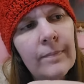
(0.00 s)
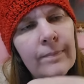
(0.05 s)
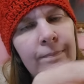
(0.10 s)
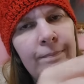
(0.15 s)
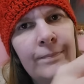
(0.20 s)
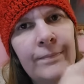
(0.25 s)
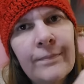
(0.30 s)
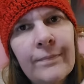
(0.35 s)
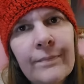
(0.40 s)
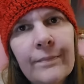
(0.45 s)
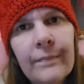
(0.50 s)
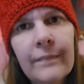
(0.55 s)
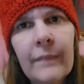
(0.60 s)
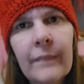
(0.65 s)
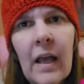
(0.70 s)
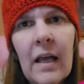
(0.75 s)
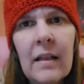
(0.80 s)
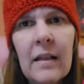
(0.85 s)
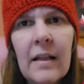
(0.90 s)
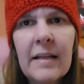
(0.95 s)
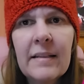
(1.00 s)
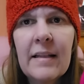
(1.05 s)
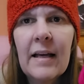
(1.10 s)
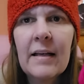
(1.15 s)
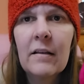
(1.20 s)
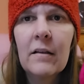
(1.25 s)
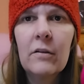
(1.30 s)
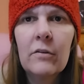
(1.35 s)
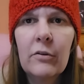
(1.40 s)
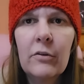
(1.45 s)
Mm, I like
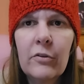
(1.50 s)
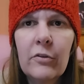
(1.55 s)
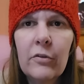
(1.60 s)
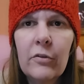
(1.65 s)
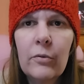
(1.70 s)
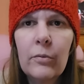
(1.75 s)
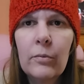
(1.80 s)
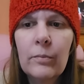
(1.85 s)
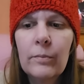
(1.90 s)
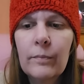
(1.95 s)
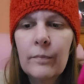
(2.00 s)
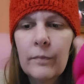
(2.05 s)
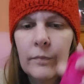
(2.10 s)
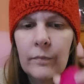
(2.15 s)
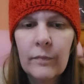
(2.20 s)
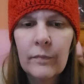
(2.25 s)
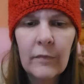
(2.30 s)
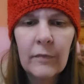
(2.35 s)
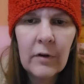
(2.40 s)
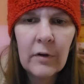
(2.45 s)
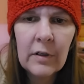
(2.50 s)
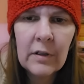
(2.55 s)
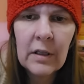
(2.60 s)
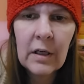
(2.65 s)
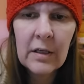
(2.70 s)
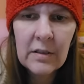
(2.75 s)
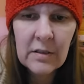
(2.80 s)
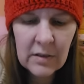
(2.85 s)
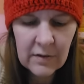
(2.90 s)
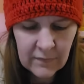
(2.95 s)
that color too. Very
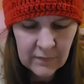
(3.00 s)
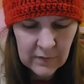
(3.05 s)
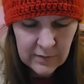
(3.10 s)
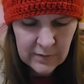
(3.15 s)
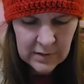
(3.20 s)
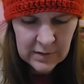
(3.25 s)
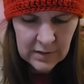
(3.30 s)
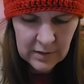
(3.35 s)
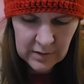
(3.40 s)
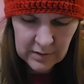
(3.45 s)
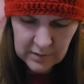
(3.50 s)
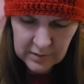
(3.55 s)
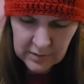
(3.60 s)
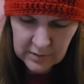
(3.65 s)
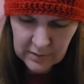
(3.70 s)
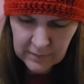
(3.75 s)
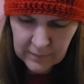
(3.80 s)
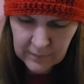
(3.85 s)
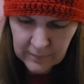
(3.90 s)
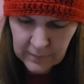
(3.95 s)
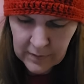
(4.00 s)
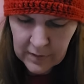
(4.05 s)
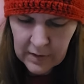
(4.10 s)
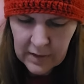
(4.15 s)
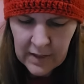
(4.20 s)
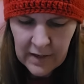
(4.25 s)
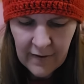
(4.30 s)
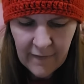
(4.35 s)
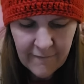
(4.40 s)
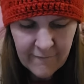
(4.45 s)
nice, very nice.
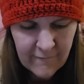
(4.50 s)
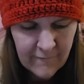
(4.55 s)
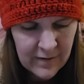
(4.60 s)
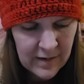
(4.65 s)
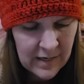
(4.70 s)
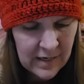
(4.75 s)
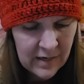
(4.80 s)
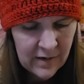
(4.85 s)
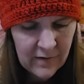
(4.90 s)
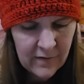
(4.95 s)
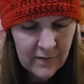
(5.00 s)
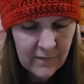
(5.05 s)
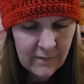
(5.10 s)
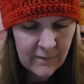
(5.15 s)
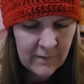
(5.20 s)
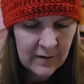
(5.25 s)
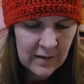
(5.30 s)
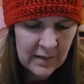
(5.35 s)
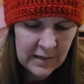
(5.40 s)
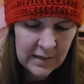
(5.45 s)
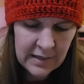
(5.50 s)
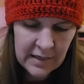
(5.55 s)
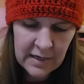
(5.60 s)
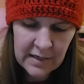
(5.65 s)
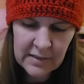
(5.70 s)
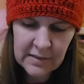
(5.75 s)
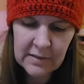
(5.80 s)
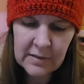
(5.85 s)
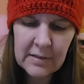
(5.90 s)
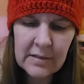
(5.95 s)
Very, very
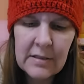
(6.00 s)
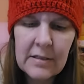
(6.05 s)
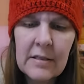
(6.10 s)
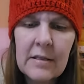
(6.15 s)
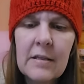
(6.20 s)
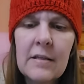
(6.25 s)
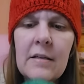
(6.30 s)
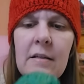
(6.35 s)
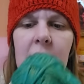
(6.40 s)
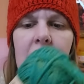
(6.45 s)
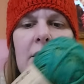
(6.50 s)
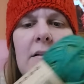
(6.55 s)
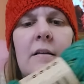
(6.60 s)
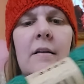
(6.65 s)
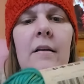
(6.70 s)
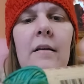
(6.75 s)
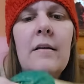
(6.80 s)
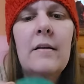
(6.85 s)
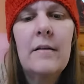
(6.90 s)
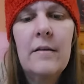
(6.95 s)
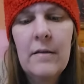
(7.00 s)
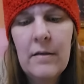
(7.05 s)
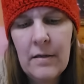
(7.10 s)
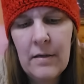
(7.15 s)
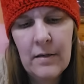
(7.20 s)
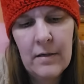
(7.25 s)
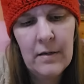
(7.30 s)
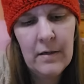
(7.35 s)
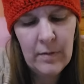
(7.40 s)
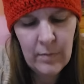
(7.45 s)
nice.
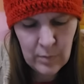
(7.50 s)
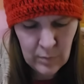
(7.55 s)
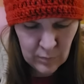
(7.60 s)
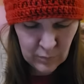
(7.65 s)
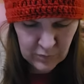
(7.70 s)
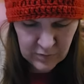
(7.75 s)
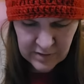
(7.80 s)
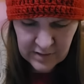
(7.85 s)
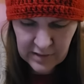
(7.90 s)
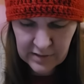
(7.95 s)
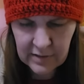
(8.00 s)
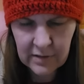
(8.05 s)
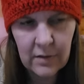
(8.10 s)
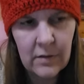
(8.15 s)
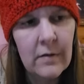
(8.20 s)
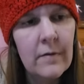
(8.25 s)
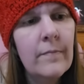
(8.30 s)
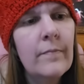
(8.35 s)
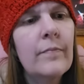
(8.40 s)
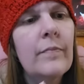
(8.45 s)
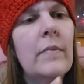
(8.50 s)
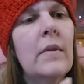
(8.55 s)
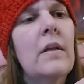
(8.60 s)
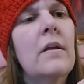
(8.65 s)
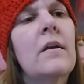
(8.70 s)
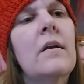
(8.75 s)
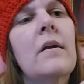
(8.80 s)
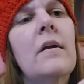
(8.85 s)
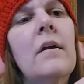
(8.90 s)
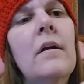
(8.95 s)
I'm almost done here.
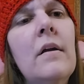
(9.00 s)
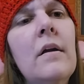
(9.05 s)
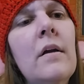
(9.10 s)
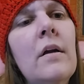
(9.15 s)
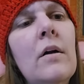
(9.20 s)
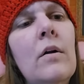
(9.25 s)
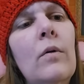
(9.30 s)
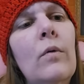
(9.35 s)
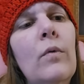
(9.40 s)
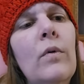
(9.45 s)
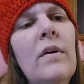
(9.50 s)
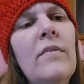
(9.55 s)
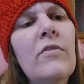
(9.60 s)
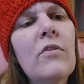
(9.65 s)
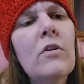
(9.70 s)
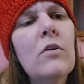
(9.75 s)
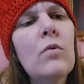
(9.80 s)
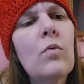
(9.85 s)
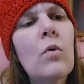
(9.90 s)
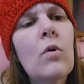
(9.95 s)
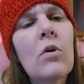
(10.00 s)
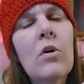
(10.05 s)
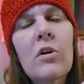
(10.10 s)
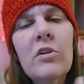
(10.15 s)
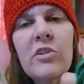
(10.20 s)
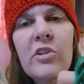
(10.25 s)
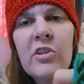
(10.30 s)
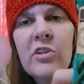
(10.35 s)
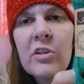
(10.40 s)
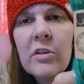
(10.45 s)
River
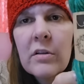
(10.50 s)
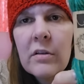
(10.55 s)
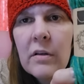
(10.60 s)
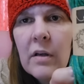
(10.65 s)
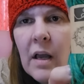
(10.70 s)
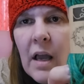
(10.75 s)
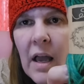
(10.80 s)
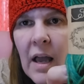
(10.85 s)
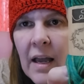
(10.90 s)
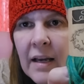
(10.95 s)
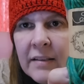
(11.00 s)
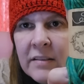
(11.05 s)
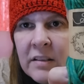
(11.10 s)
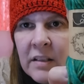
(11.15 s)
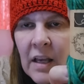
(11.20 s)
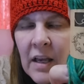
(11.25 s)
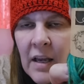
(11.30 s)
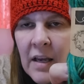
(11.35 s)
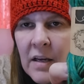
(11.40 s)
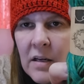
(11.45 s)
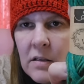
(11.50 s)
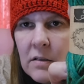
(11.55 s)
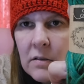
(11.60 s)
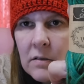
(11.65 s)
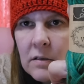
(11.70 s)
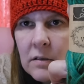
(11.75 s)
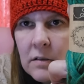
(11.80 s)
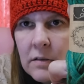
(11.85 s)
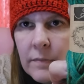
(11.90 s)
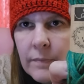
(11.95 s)
Washed XL.
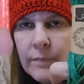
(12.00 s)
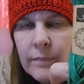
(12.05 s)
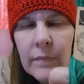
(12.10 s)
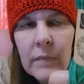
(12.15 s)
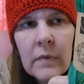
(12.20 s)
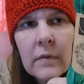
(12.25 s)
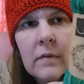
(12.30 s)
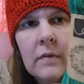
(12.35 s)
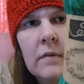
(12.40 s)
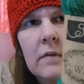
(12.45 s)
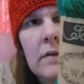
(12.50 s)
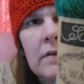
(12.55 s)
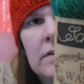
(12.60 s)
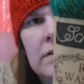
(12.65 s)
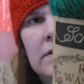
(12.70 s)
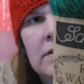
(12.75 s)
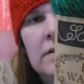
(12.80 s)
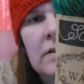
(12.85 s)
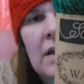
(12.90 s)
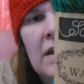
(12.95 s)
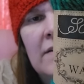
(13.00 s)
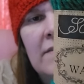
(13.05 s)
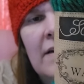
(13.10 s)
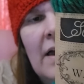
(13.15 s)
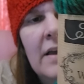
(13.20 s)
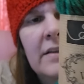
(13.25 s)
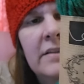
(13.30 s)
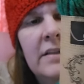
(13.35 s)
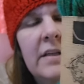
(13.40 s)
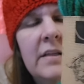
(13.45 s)
I've
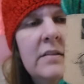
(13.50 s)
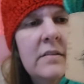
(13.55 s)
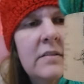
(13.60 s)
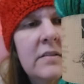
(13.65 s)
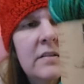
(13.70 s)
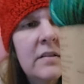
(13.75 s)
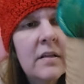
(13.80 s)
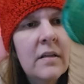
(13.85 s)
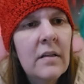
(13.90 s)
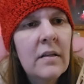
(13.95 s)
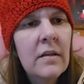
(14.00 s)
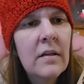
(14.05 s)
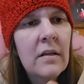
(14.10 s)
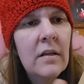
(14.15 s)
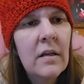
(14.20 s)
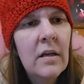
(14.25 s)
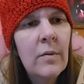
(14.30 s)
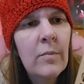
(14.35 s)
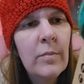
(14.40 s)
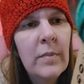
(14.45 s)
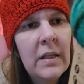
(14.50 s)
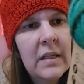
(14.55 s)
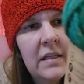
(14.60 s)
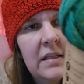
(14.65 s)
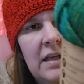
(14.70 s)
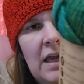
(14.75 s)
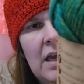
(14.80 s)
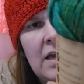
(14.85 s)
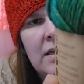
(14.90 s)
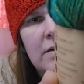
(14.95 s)
had this many
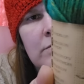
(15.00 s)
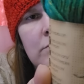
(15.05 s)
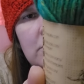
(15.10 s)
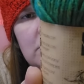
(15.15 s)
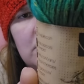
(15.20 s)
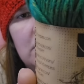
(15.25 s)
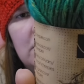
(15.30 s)
times.